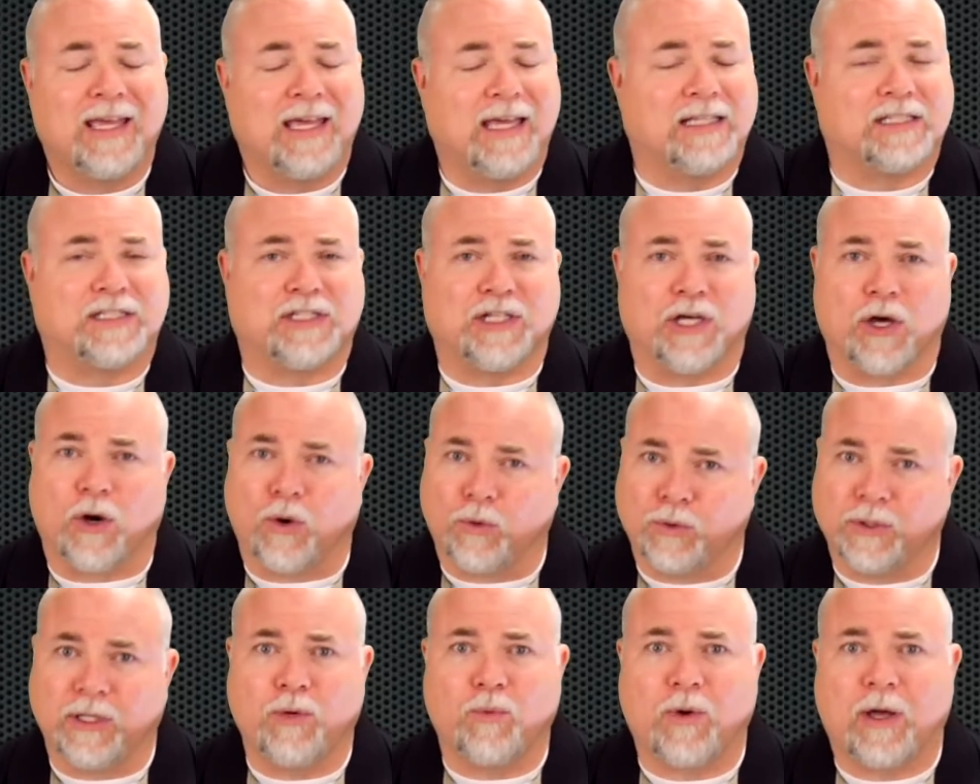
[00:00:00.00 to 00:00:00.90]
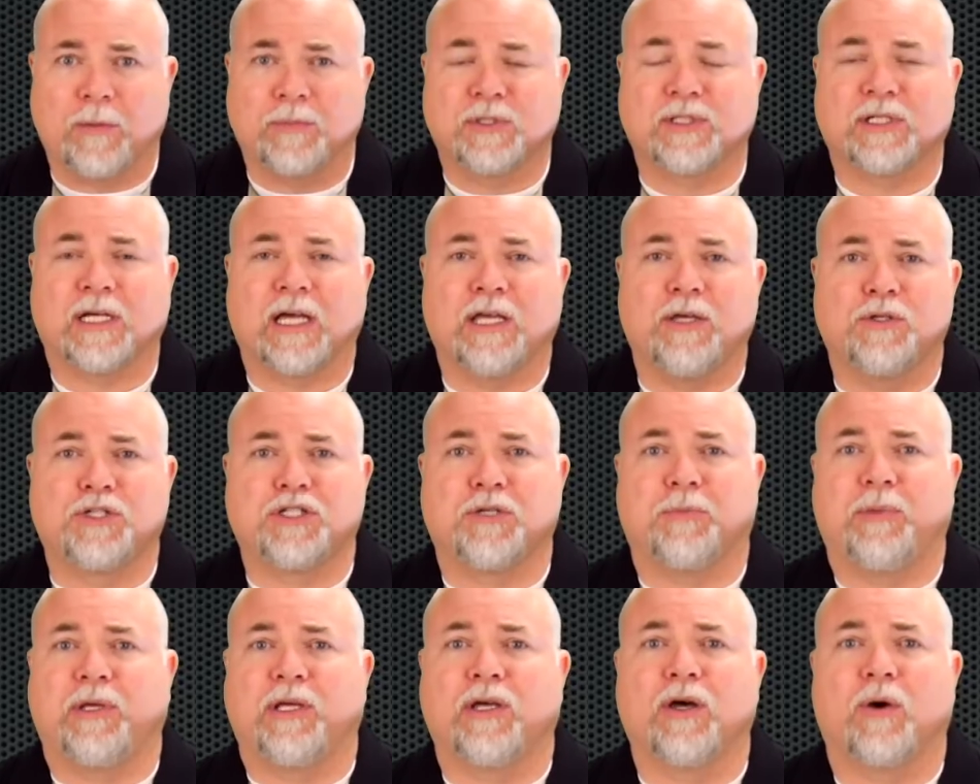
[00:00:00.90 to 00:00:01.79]
It's the only website you
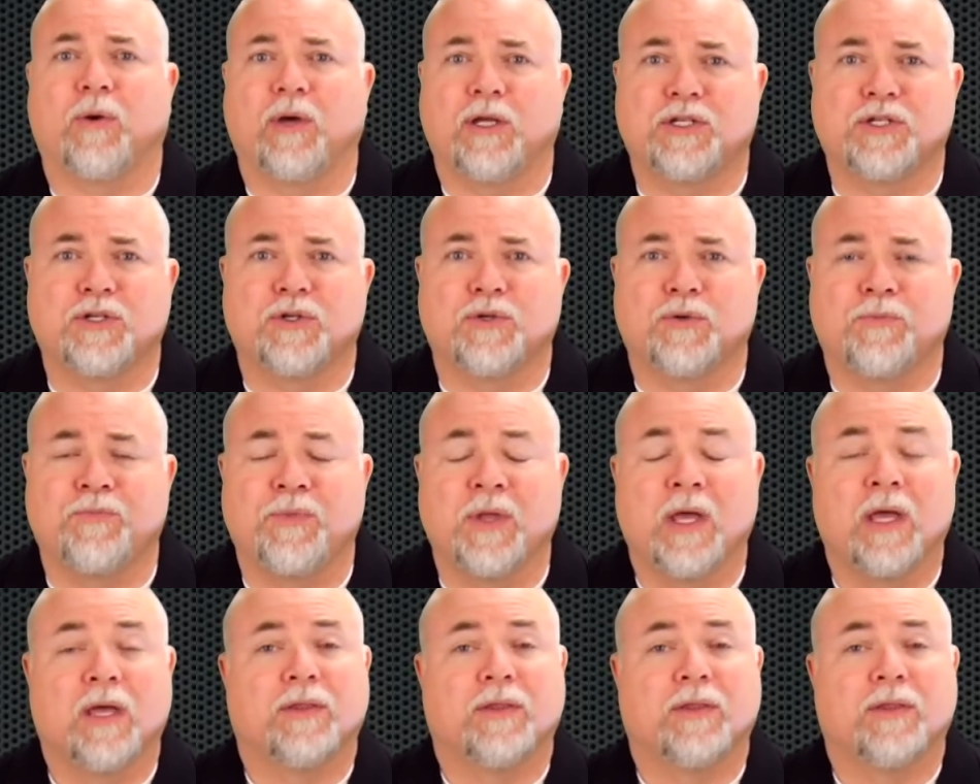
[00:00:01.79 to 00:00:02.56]
should be going to.